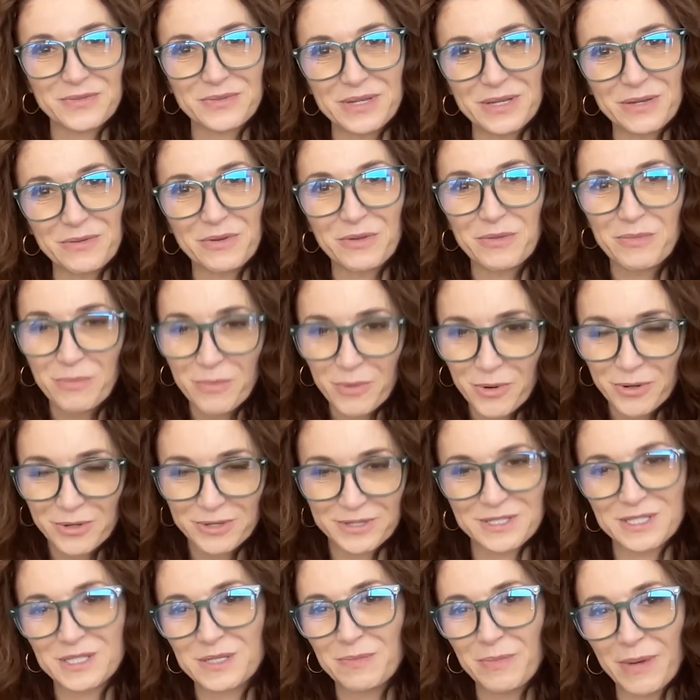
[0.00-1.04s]
week with more
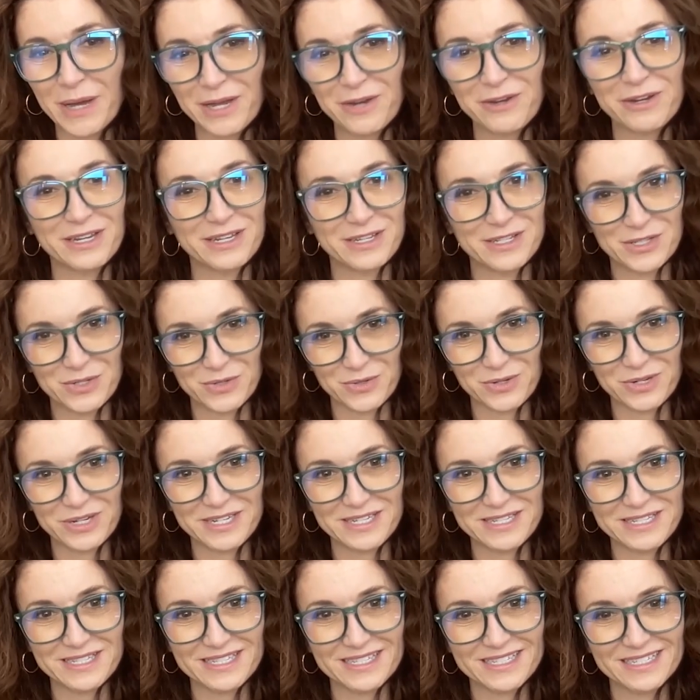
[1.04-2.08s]
inspiring
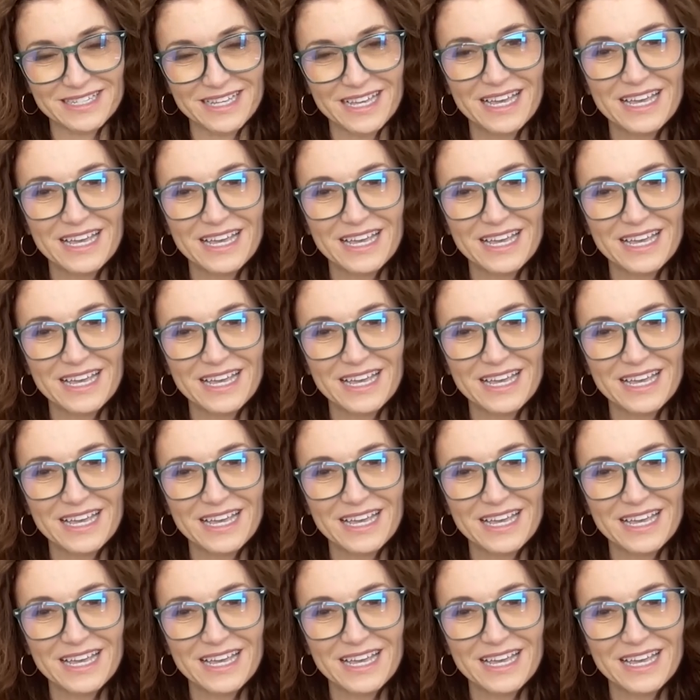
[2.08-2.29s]
stories.